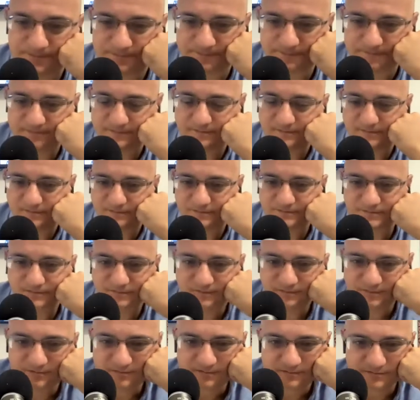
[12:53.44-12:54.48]

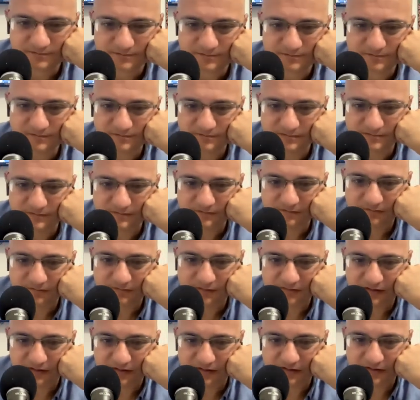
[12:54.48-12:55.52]
on freedoms,
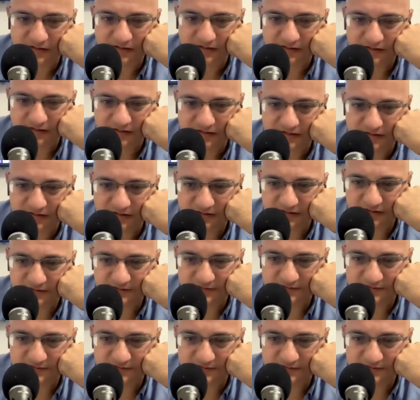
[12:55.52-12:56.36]
yeah, I'm a